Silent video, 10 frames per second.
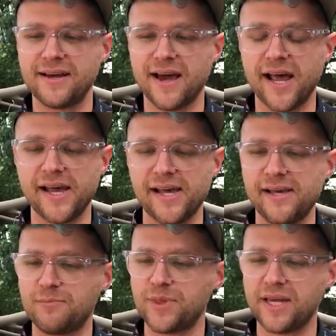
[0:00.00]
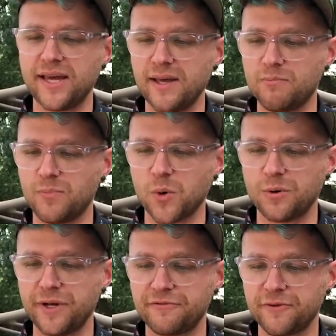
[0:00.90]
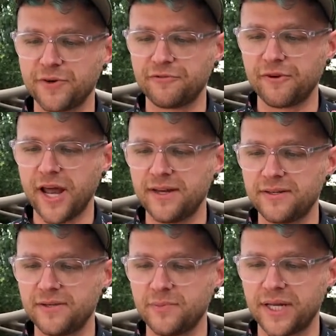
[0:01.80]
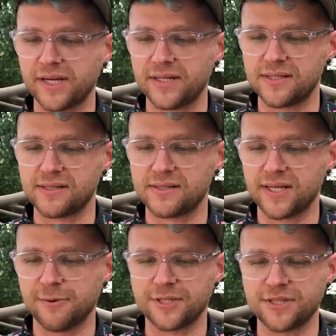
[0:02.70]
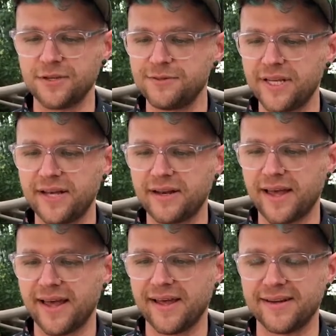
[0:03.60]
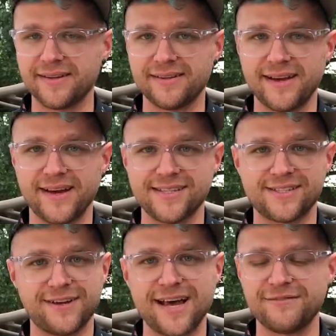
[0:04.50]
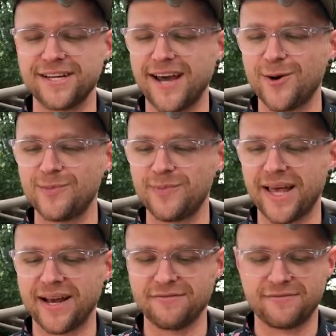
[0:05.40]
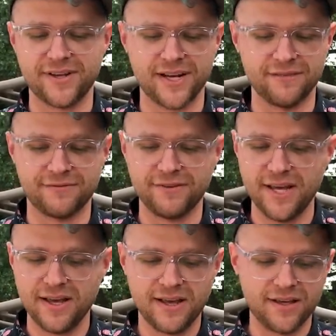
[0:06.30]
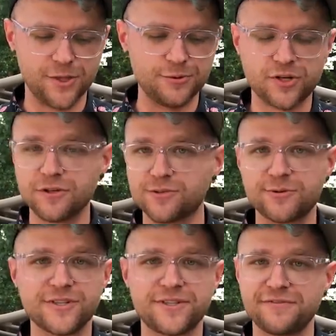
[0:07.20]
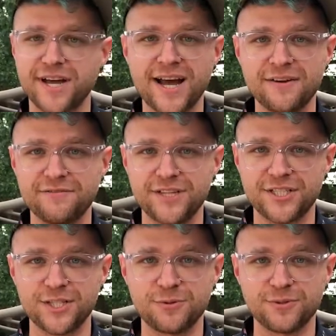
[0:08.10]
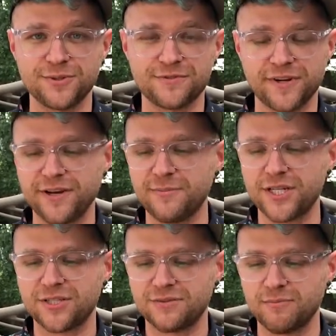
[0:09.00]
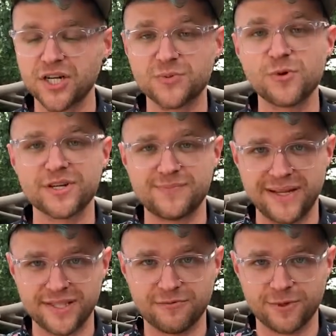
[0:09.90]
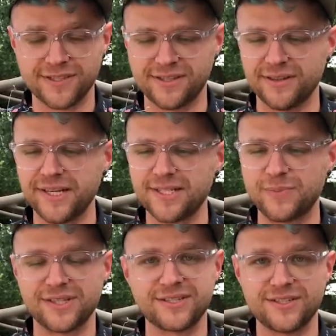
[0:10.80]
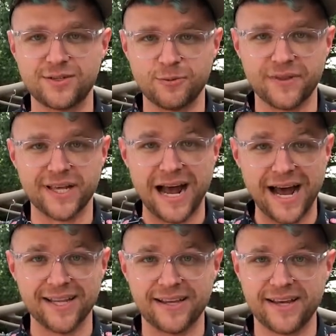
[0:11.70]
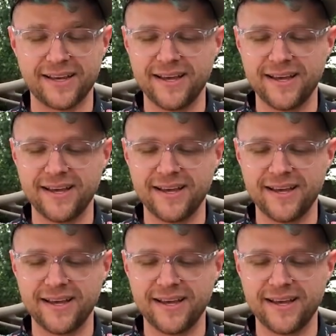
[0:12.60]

I think I borrowed it from a friend because he wasn't using it, and I still have it now. And I've used all sorts of different kind of finishing tools, very much more expensive ones than this, but this is the one that I like.